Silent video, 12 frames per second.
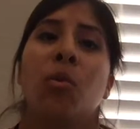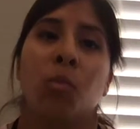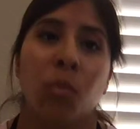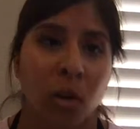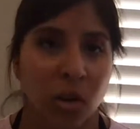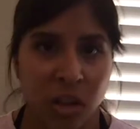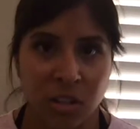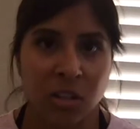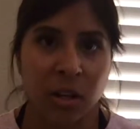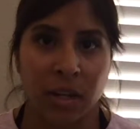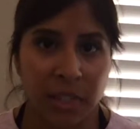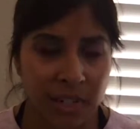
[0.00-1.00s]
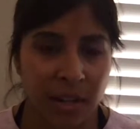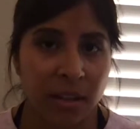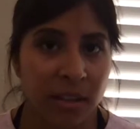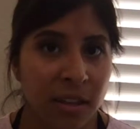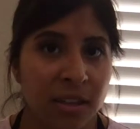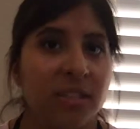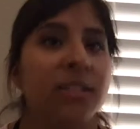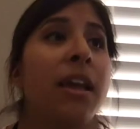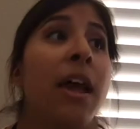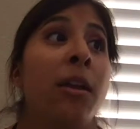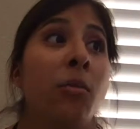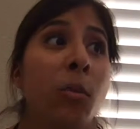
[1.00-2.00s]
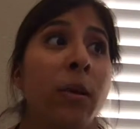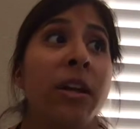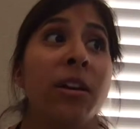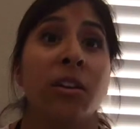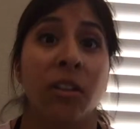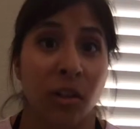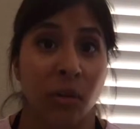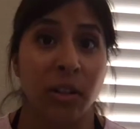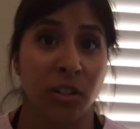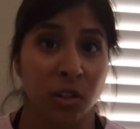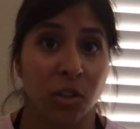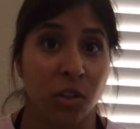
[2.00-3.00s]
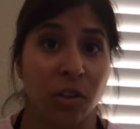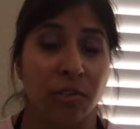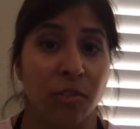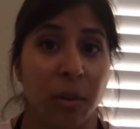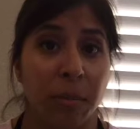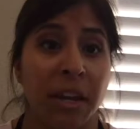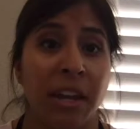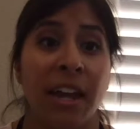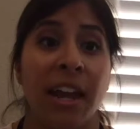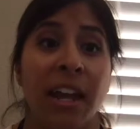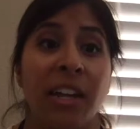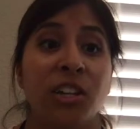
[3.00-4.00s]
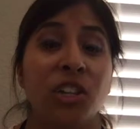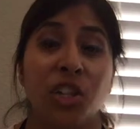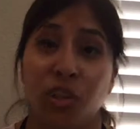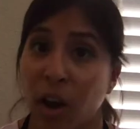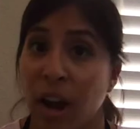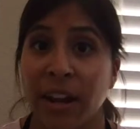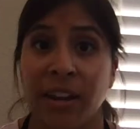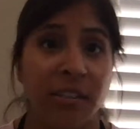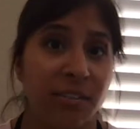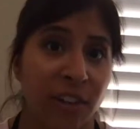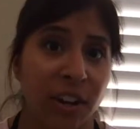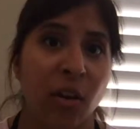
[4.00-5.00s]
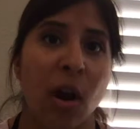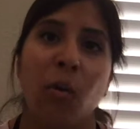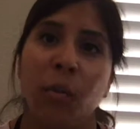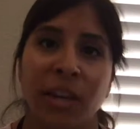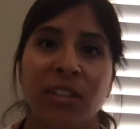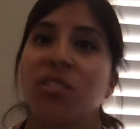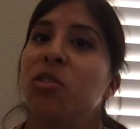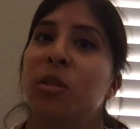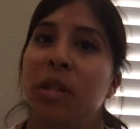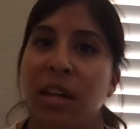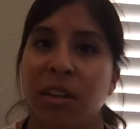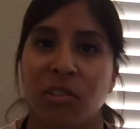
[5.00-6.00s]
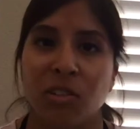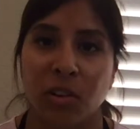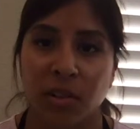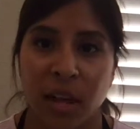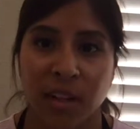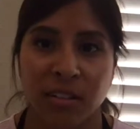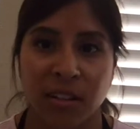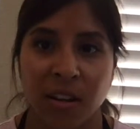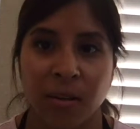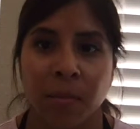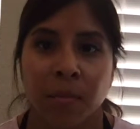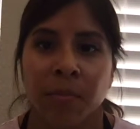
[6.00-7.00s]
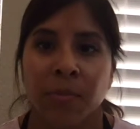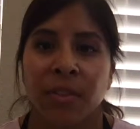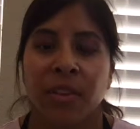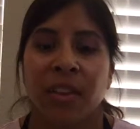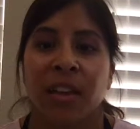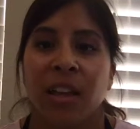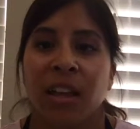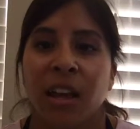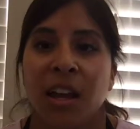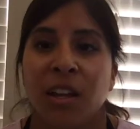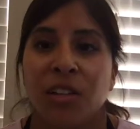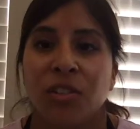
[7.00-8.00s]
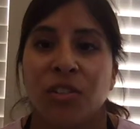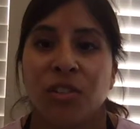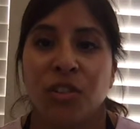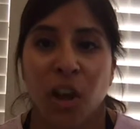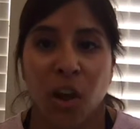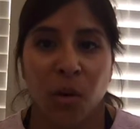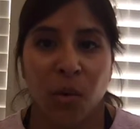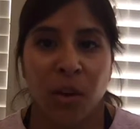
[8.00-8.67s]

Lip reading: we're also going to take this and we are going to learn from it and try and figure out ways to enhance our lesson. So,